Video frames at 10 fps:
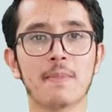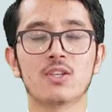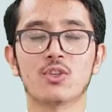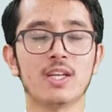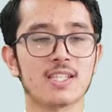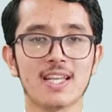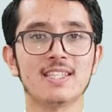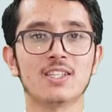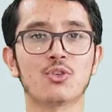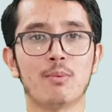So it's
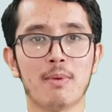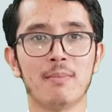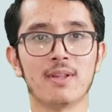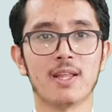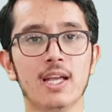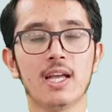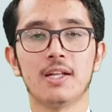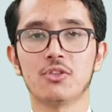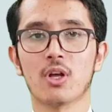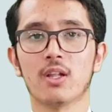easy to remember them.
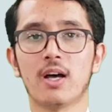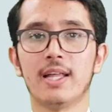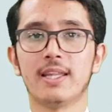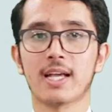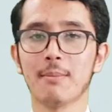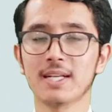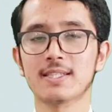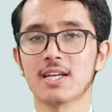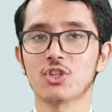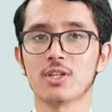Inshallah, in the coming
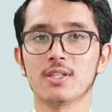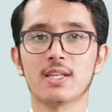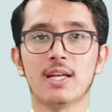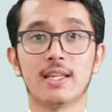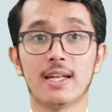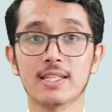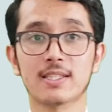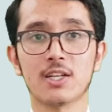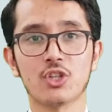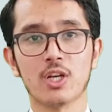sessions, the next
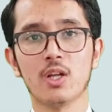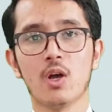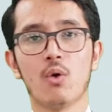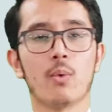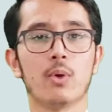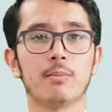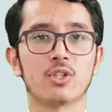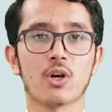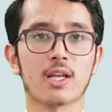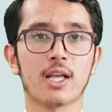session, we will be
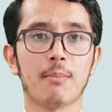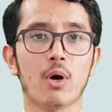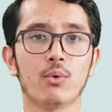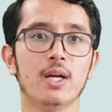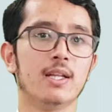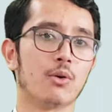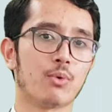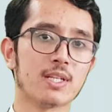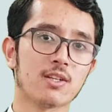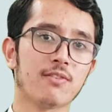talking about the
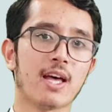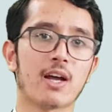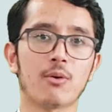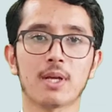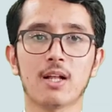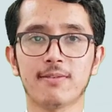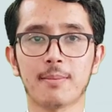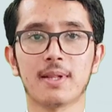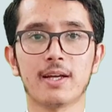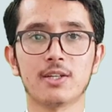rest of the Arabic alphabet
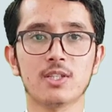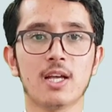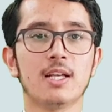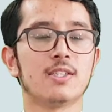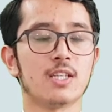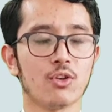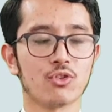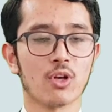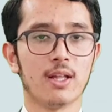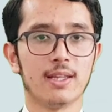letters. See you
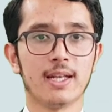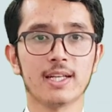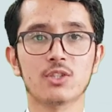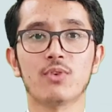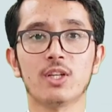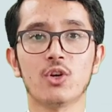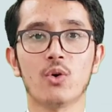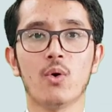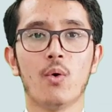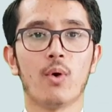inshallah in the next
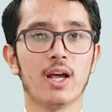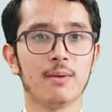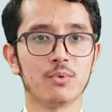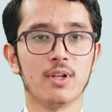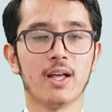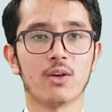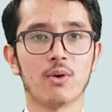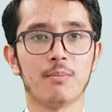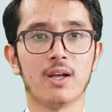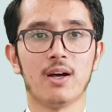video. Walhamdulillahi
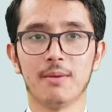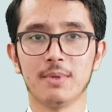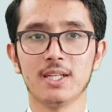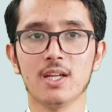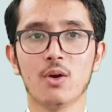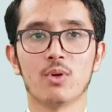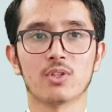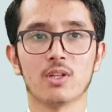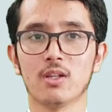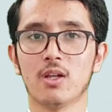Rabbil Alameen. Wa
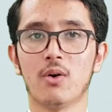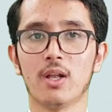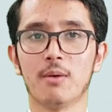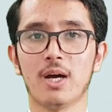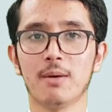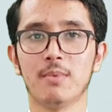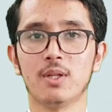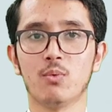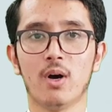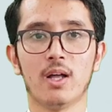sallallahu ala Muhammadin
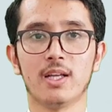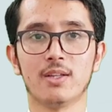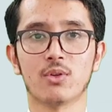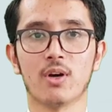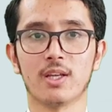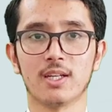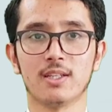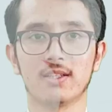wa alihi at-tahirin.